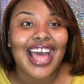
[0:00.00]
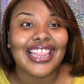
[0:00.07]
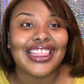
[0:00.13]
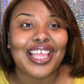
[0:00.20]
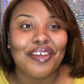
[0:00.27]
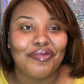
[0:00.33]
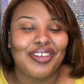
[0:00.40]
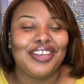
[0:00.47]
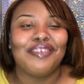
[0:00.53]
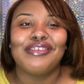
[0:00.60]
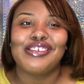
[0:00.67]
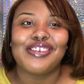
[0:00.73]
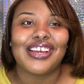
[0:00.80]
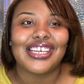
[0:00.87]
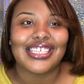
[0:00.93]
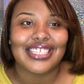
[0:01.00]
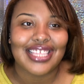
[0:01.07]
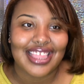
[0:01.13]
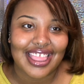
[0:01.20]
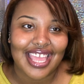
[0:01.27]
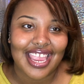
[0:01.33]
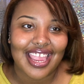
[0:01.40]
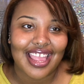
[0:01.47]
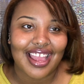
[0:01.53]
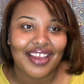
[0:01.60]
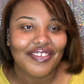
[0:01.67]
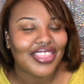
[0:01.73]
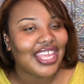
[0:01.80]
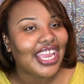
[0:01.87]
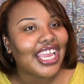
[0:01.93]
let me know what you guys think
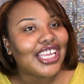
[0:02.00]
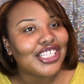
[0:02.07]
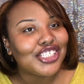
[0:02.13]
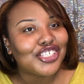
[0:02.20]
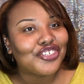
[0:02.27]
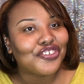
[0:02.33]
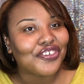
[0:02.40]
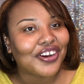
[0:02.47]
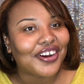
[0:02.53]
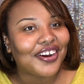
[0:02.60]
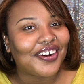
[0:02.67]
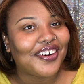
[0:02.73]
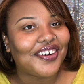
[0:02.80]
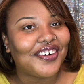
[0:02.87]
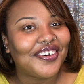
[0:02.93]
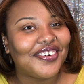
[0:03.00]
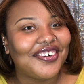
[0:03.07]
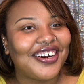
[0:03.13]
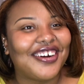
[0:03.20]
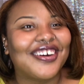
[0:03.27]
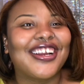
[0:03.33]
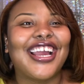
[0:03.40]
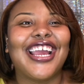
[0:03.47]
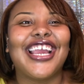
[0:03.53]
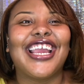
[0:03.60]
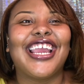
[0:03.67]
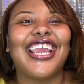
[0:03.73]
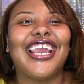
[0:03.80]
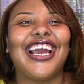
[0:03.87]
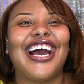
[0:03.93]
of the intro
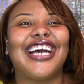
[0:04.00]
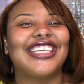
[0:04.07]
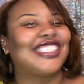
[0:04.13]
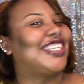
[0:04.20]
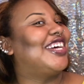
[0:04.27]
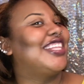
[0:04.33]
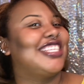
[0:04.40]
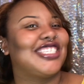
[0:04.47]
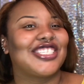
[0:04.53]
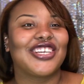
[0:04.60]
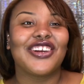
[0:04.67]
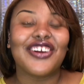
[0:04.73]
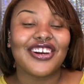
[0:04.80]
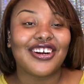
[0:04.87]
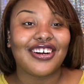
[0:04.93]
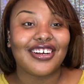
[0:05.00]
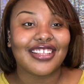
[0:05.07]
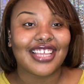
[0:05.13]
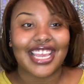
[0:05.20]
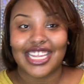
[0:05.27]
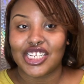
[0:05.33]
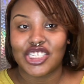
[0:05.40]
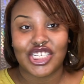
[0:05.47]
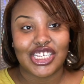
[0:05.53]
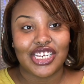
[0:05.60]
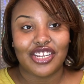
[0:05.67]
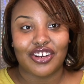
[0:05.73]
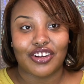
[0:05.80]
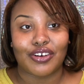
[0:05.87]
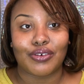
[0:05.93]
okay i saw this girl and she
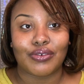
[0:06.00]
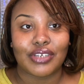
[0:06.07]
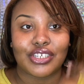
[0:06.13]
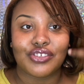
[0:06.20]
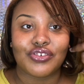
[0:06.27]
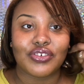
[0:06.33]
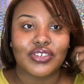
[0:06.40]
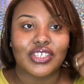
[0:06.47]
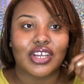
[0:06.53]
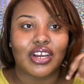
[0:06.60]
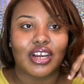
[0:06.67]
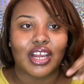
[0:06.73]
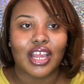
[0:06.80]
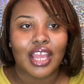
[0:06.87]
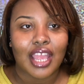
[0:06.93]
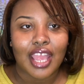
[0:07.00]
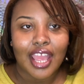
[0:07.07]
did her own intro song